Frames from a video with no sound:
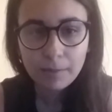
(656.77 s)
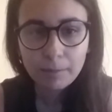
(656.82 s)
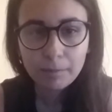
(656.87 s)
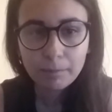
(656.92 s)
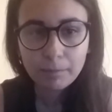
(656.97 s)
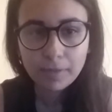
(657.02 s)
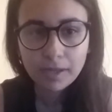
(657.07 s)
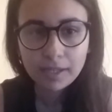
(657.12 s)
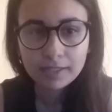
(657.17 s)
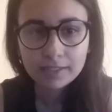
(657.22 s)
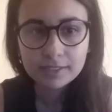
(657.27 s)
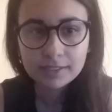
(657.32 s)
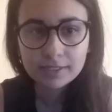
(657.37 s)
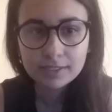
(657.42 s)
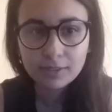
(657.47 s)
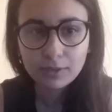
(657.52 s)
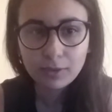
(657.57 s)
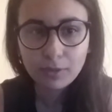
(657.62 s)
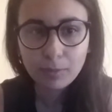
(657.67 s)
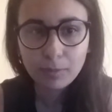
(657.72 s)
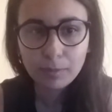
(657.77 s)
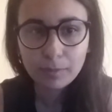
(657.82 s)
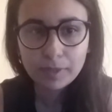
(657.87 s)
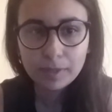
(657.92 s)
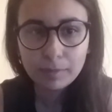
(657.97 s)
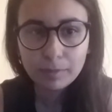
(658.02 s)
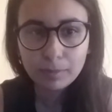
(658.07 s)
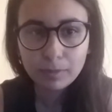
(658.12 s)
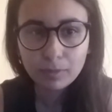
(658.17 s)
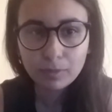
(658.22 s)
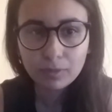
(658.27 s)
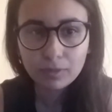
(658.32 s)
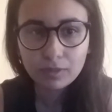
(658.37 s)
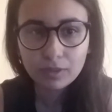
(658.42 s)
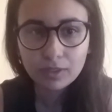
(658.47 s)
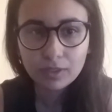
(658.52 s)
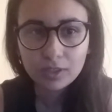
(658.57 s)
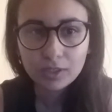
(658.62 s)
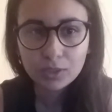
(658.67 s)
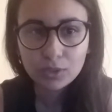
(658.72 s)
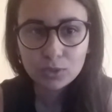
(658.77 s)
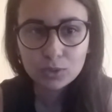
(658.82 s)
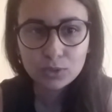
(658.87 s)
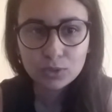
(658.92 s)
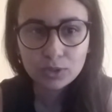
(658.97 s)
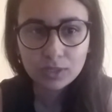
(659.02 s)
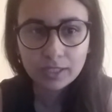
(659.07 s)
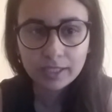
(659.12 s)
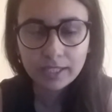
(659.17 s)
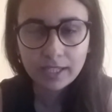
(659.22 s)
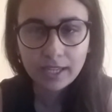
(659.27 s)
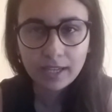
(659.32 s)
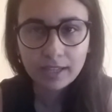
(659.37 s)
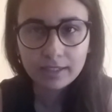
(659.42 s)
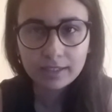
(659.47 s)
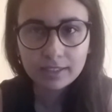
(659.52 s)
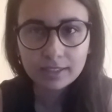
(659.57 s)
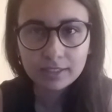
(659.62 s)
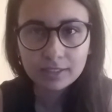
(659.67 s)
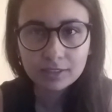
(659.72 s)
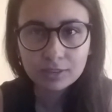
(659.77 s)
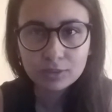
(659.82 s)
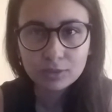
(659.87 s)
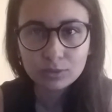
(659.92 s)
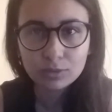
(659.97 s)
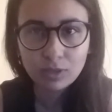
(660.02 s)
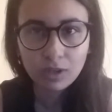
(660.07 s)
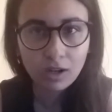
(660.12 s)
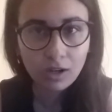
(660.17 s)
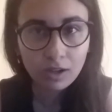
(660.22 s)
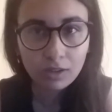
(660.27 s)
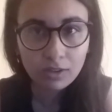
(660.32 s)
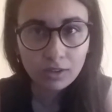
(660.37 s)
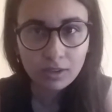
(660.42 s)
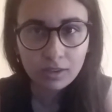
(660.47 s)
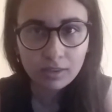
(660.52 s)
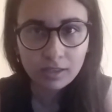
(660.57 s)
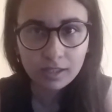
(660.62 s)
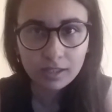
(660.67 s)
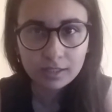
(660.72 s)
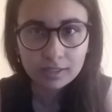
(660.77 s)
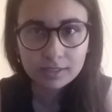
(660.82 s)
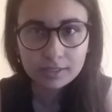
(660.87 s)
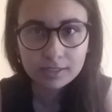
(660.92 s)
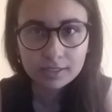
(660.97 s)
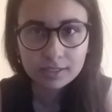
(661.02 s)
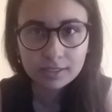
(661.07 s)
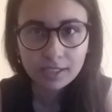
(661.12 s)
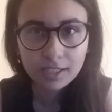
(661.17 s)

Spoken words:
made so people usually get into other things.